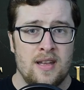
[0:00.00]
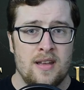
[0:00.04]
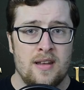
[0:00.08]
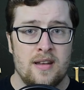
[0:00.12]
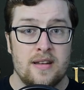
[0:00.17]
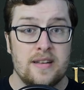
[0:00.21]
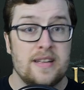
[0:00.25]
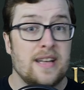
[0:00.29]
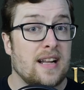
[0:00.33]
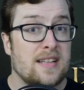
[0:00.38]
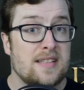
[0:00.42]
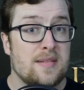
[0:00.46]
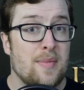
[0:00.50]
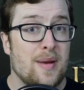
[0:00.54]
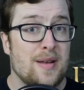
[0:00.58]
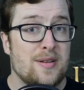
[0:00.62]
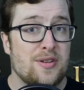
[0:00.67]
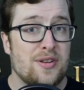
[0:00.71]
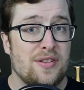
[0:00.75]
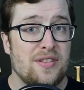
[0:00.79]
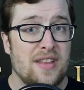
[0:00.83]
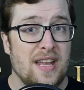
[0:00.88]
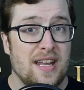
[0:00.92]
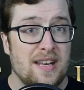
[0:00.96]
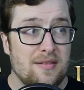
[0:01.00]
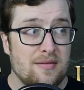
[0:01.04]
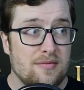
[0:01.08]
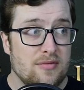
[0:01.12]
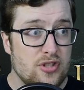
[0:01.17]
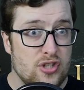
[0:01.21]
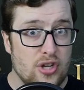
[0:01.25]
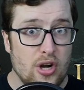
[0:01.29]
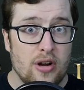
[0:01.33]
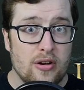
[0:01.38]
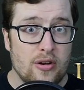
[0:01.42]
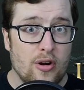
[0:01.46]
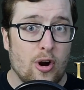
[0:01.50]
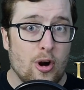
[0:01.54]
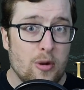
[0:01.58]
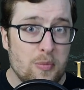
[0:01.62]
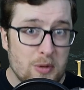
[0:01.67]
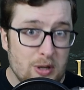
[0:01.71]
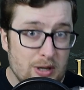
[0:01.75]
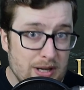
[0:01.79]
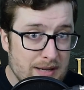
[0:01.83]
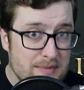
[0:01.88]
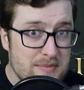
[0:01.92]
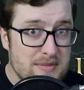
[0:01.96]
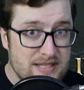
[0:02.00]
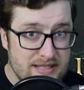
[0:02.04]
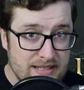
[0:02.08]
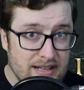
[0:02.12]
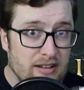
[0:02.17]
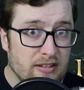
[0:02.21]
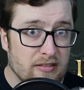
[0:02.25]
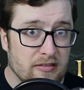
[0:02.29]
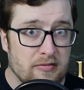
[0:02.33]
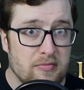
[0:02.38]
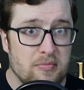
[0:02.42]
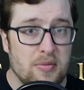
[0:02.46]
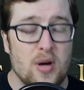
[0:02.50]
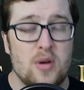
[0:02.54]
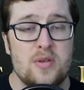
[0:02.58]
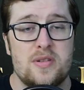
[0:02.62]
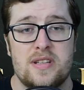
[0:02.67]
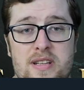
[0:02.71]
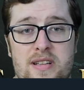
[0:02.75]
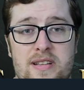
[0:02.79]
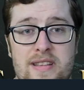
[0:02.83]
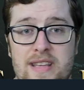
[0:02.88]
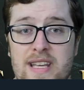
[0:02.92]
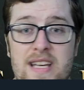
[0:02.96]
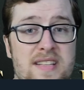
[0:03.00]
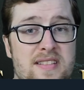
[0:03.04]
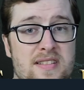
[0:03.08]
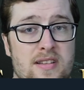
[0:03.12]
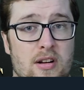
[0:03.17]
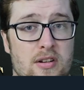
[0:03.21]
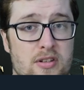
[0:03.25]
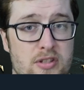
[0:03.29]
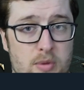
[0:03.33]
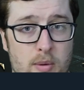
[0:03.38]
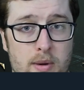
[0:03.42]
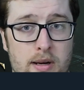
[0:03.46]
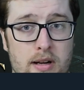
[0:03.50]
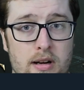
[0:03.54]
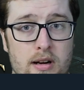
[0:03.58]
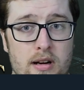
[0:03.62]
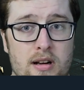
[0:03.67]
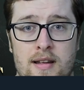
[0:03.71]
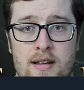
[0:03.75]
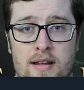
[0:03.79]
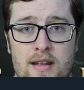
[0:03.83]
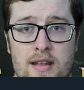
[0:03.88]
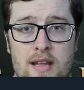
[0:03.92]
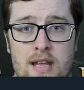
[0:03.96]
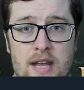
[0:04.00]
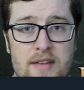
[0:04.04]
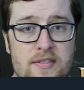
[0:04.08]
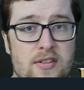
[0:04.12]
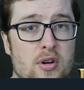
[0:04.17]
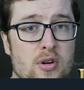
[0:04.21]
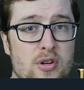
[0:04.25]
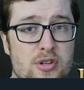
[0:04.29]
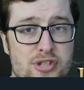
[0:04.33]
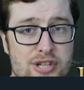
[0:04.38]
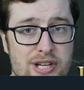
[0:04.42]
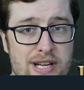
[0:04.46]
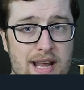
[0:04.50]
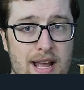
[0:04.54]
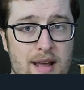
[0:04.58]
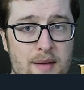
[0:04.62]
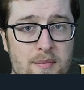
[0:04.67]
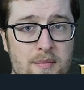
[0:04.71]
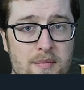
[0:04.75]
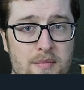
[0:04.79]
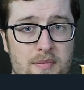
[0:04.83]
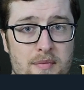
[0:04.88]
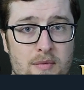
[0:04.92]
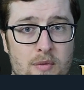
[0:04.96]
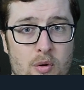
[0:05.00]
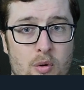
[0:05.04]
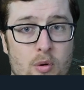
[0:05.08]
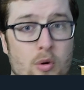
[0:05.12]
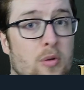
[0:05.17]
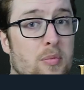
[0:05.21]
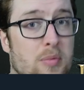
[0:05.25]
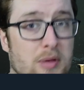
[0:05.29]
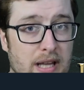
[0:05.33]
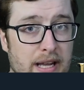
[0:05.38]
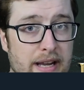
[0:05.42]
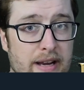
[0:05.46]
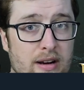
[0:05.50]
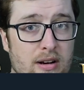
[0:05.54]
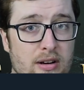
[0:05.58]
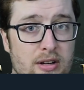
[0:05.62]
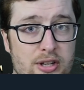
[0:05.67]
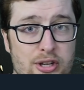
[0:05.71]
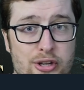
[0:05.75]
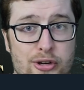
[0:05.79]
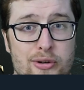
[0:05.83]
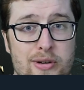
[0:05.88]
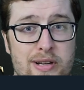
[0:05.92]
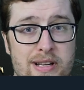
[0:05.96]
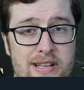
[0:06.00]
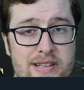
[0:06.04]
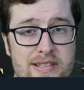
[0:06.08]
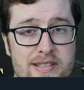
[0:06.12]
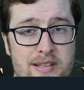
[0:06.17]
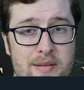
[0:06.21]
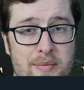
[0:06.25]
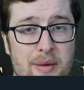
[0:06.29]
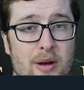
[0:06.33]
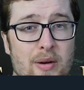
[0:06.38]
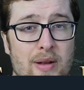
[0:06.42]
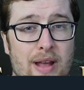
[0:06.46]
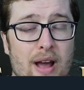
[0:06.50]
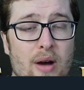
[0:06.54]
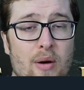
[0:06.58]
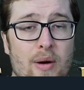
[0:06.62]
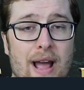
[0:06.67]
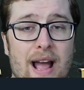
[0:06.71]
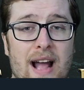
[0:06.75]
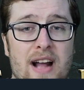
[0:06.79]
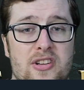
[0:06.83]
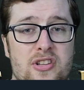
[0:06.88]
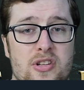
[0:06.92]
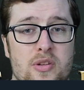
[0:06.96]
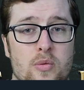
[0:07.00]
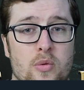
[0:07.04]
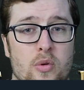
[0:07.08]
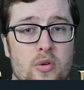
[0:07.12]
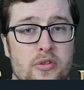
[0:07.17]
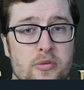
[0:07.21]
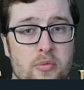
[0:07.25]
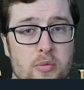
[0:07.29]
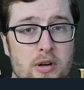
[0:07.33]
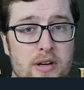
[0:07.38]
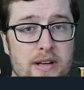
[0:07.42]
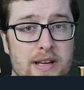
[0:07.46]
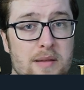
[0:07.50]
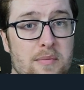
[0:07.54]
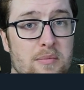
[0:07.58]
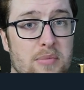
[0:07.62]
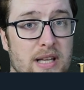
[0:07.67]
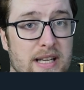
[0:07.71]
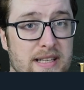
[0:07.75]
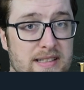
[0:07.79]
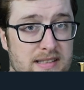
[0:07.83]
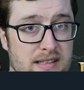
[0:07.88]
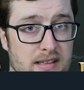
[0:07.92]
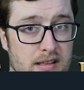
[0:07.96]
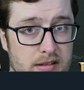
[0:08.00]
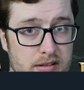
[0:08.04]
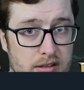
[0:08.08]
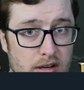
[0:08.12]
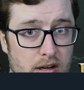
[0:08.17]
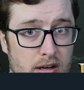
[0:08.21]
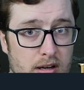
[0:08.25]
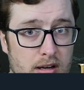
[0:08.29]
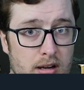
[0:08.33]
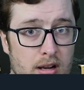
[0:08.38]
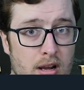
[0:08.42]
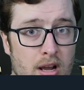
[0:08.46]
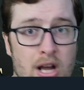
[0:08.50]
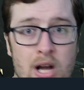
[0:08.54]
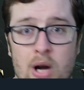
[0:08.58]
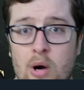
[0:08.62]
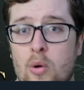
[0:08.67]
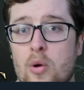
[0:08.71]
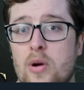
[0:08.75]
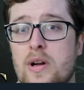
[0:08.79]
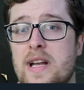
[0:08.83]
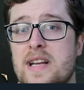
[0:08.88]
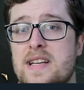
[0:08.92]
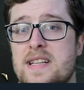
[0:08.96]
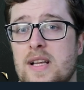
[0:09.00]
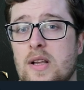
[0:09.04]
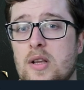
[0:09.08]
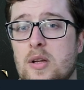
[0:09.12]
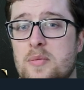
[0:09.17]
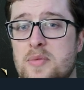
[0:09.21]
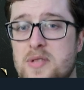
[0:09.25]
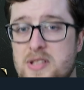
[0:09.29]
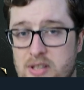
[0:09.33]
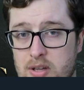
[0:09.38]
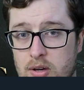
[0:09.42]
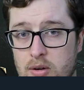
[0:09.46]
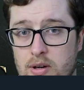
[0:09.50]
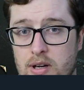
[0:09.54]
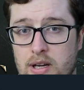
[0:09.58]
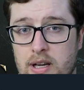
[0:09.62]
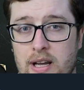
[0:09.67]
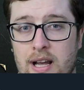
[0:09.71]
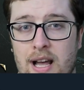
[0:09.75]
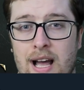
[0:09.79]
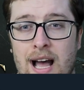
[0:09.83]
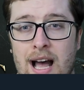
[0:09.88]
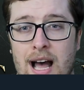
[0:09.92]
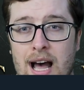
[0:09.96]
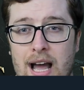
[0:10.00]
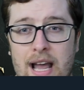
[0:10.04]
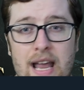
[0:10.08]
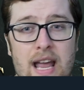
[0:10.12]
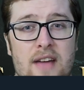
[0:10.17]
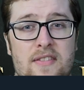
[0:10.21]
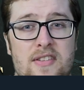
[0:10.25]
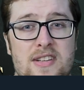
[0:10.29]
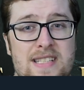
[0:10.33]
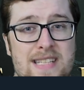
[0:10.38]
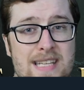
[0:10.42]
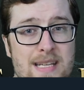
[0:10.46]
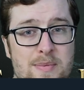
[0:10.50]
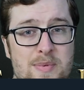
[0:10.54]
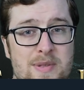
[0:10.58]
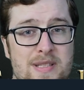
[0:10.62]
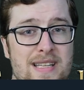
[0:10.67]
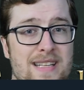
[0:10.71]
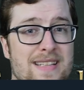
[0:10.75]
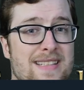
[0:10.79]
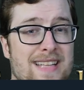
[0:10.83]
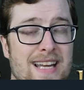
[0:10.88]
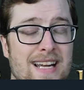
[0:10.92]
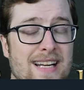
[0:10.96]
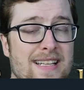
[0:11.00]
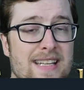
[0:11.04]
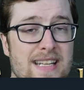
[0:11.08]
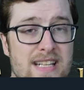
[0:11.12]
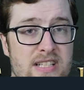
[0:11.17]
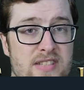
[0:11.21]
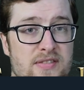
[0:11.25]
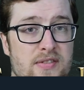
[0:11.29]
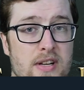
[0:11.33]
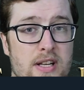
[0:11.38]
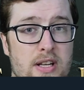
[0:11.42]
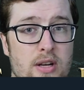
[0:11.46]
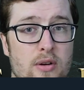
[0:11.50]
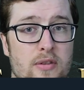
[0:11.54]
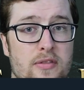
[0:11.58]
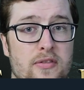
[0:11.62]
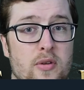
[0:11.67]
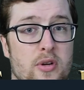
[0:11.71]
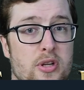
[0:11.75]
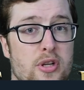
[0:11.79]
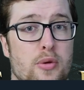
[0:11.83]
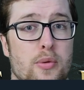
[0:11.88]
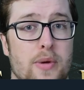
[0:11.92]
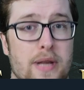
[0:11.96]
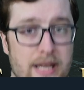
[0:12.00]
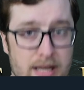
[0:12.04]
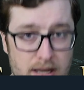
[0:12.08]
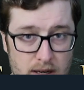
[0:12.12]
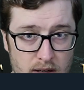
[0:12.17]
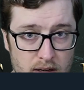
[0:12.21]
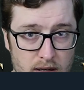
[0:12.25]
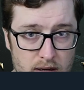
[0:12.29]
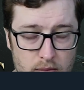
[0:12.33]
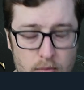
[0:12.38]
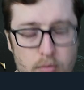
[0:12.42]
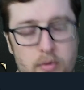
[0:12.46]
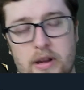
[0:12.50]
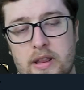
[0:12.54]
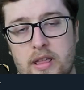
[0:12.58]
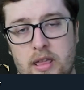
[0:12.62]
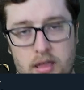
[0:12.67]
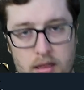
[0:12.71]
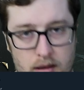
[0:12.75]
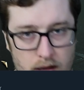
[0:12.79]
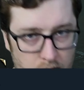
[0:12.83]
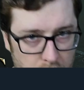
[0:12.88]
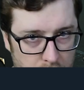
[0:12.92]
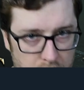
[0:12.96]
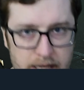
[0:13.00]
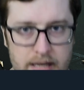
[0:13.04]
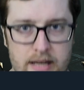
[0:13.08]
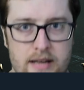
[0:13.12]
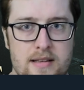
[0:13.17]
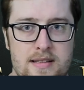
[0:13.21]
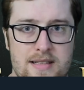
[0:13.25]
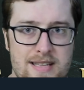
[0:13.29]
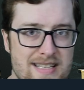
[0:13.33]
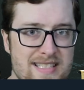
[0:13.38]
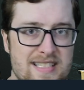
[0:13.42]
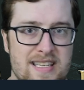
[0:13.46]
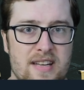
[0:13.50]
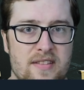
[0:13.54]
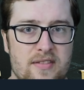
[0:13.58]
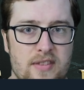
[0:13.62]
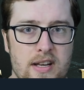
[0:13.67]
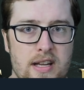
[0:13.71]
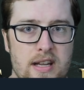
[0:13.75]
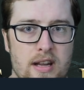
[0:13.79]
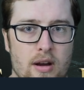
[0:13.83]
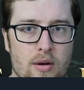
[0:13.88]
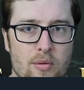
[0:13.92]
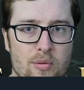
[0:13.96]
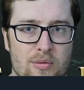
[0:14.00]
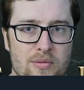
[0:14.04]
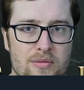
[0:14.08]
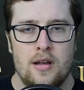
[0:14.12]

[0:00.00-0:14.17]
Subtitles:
Not to mention that John Harper himself posted this on Twitter. If you're a GM or player curious about how action rules work in Blades in the Dark or Candela Obscura, I have a tips and techniques video for you here, with a link to said video.